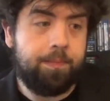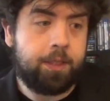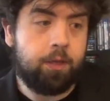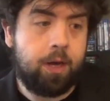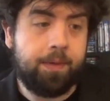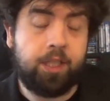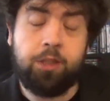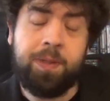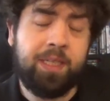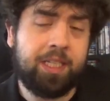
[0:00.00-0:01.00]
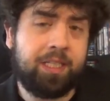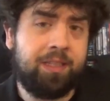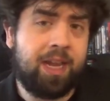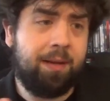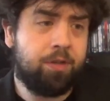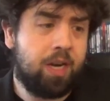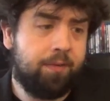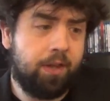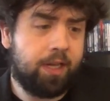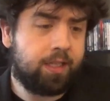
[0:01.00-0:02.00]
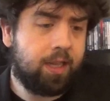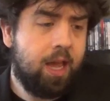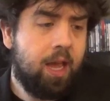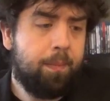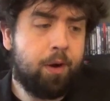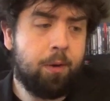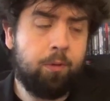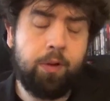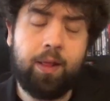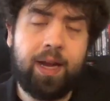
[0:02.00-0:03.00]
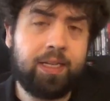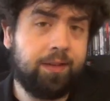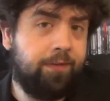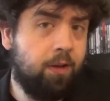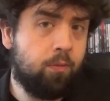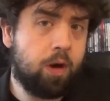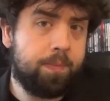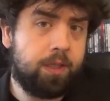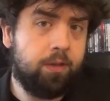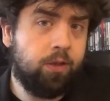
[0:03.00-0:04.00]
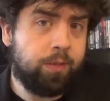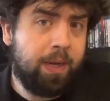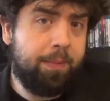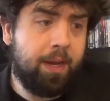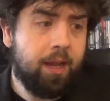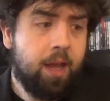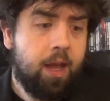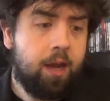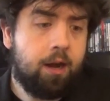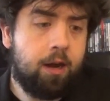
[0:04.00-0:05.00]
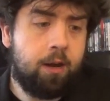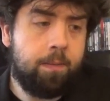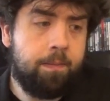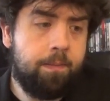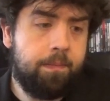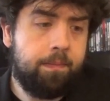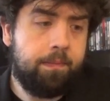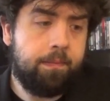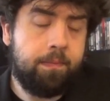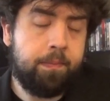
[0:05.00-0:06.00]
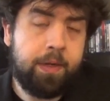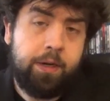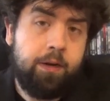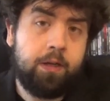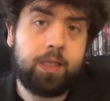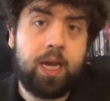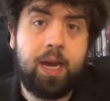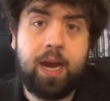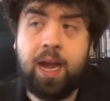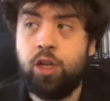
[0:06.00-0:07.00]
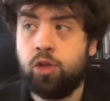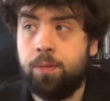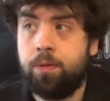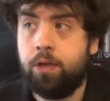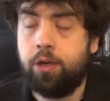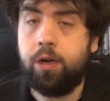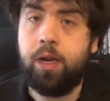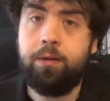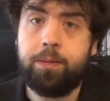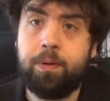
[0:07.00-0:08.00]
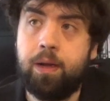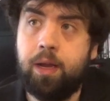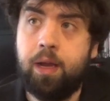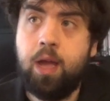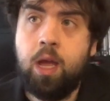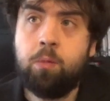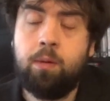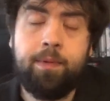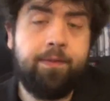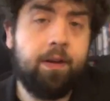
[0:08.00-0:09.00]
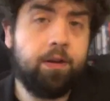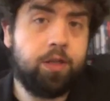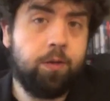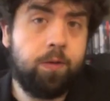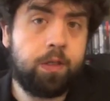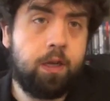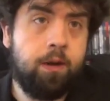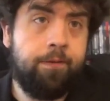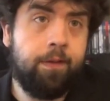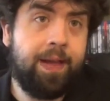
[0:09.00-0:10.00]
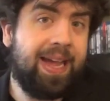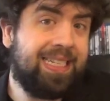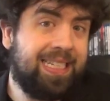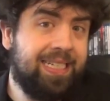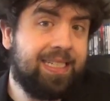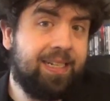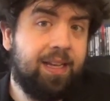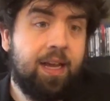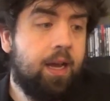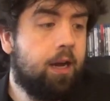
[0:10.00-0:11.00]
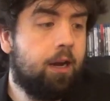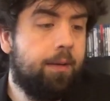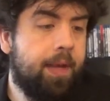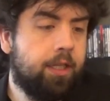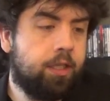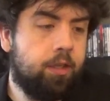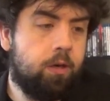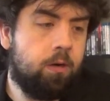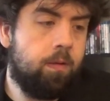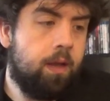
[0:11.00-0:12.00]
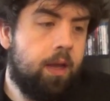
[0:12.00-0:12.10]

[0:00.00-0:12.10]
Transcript: So I'm assuming this time travel-esque part will only last a few more episodes, maybe. But who knows? I enjoy Plunderer. It was probably one of my favorite shows of the last season. I